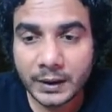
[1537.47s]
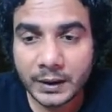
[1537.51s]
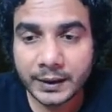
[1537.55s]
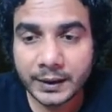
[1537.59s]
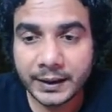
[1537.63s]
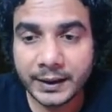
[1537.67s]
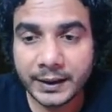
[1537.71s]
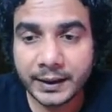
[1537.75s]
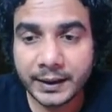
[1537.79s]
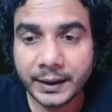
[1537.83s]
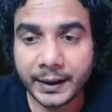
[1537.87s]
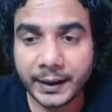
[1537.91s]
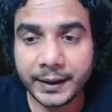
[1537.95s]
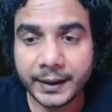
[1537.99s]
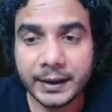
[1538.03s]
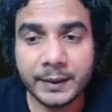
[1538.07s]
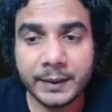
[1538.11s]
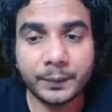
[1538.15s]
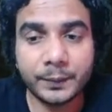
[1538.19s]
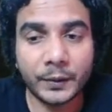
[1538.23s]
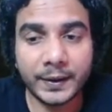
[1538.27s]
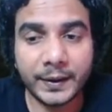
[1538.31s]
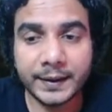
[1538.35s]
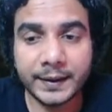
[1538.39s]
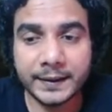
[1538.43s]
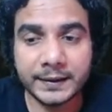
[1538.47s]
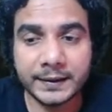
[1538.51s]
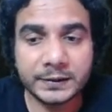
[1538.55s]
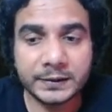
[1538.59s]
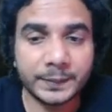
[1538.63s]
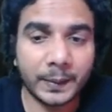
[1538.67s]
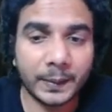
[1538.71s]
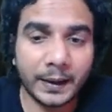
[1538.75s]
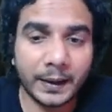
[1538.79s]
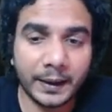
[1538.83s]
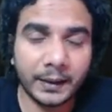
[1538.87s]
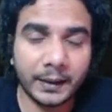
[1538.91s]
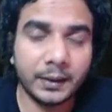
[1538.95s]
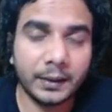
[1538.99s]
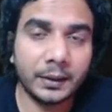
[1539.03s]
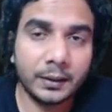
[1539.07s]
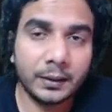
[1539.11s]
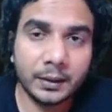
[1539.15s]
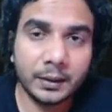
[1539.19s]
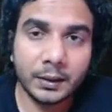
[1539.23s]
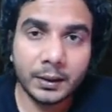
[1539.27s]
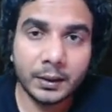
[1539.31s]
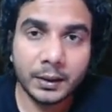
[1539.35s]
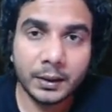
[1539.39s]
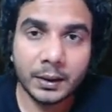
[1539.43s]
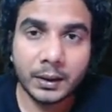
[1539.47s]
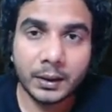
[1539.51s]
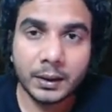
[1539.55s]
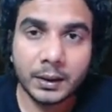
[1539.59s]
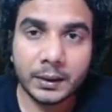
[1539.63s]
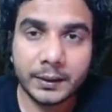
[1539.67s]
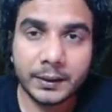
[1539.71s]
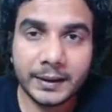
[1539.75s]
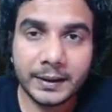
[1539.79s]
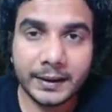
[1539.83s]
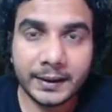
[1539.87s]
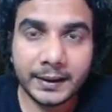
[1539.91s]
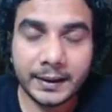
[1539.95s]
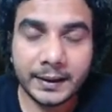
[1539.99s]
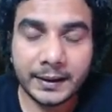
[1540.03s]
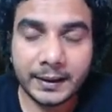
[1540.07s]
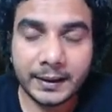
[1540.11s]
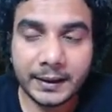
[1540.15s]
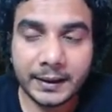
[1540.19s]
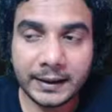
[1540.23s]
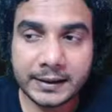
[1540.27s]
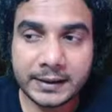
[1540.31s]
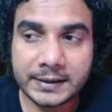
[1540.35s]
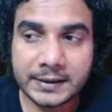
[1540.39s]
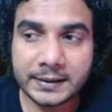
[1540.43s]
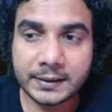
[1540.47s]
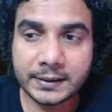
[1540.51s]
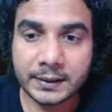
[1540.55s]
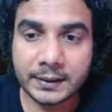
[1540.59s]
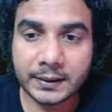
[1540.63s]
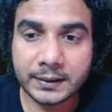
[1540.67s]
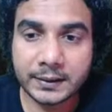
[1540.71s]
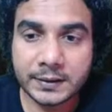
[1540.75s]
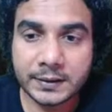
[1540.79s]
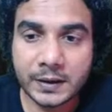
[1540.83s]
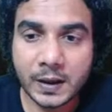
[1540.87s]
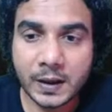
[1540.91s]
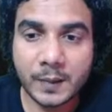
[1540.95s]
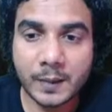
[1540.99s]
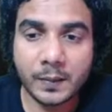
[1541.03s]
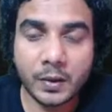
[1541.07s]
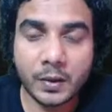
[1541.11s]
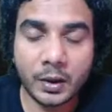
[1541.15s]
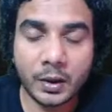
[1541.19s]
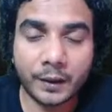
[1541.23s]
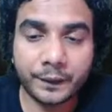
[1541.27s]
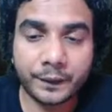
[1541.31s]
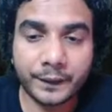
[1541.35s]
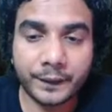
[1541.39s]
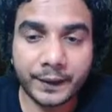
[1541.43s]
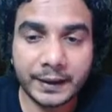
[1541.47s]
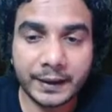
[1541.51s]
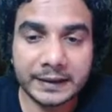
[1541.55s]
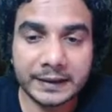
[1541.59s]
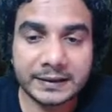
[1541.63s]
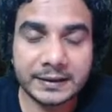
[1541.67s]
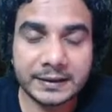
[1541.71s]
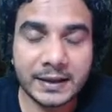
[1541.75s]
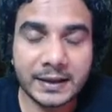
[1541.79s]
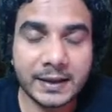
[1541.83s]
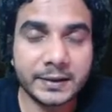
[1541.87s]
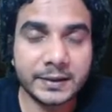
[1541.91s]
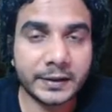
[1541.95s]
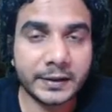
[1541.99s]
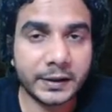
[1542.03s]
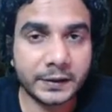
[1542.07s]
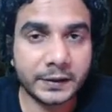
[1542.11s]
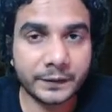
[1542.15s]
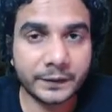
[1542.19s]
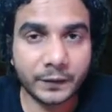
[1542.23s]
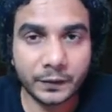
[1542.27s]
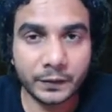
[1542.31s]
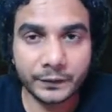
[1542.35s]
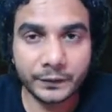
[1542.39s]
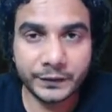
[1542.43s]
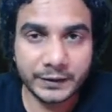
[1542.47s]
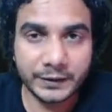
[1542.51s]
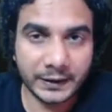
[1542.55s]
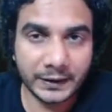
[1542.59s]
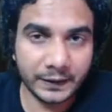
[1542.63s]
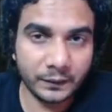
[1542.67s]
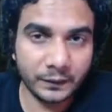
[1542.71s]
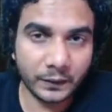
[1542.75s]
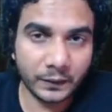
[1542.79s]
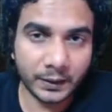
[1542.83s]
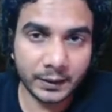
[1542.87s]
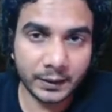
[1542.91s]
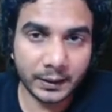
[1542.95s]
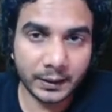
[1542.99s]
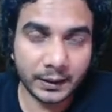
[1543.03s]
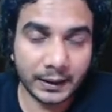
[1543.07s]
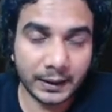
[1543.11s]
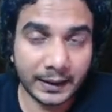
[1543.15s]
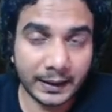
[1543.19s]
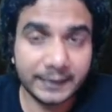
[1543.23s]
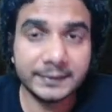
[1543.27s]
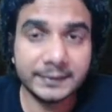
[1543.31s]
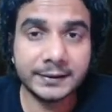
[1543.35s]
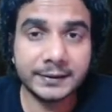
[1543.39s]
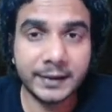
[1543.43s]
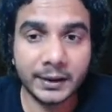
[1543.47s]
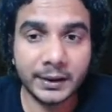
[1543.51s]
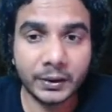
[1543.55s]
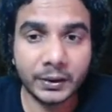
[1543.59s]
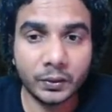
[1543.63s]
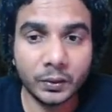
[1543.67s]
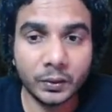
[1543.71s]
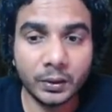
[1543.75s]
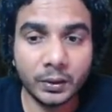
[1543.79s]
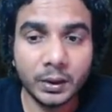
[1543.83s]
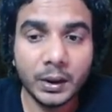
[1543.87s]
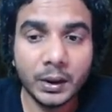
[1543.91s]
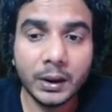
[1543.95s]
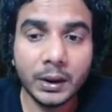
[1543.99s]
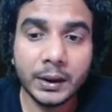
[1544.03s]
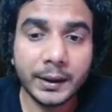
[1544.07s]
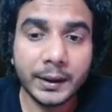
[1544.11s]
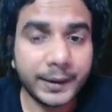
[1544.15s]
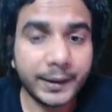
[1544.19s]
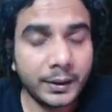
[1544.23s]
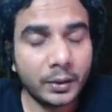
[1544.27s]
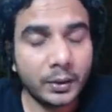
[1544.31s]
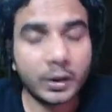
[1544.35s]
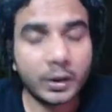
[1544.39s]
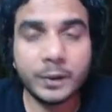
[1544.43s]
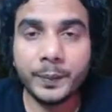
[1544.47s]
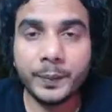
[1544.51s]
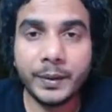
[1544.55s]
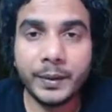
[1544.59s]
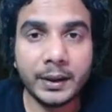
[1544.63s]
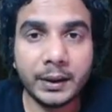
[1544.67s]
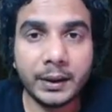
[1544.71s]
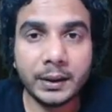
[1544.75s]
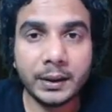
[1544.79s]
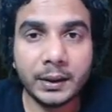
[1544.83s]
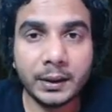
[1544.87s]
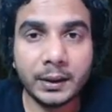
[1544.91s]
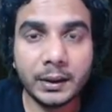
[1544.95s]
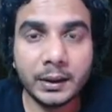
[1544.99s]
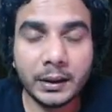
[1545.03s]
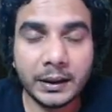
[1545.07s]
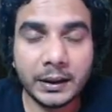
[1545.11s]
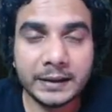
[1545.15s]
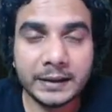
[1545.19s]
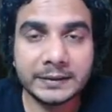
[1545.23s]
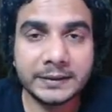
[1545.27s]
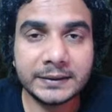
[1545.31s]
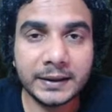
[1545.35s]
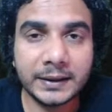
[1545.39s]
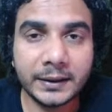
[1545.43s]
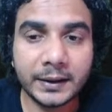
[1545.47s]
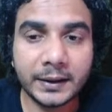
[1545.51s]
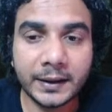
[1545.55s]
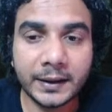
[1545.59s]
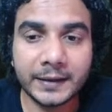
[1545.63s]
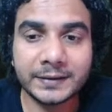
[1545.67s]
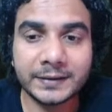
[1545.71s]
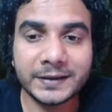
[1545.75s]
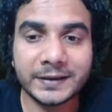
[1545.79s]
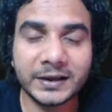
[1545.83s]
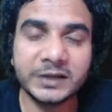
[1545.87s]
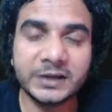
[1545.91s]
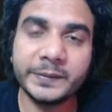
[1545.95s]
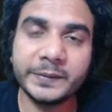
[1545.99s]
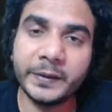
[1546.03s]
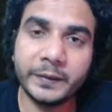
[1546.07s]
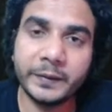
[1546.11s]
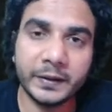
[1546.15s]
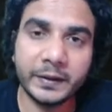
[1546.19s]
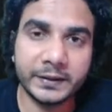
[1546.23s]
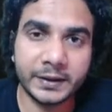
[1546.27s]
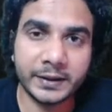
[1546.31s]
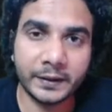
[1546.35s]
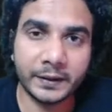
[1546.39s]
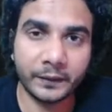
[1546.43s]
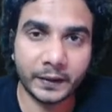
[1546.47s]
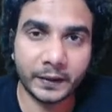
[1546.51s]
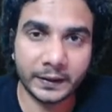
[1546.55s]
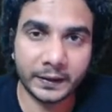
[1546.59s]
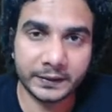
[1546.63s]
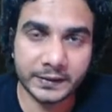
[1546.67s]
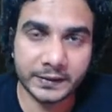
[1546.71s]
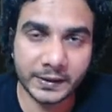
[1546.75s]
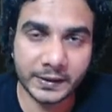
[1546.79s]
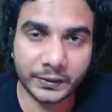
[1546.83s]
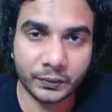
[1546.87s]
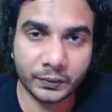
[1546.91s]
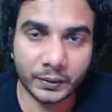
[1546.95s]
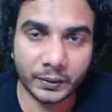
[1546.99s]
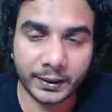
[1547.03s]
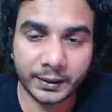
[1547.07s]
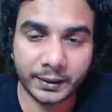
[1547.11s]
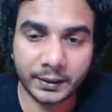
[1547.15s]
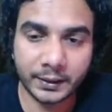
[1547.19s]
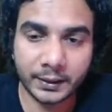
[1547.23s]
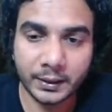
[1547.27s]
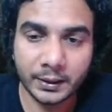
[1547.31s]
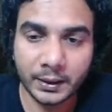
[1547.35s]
take any point in this plane, then its sum of distances from z1 and z2 cannot be less than the distance between z1 and z2, right?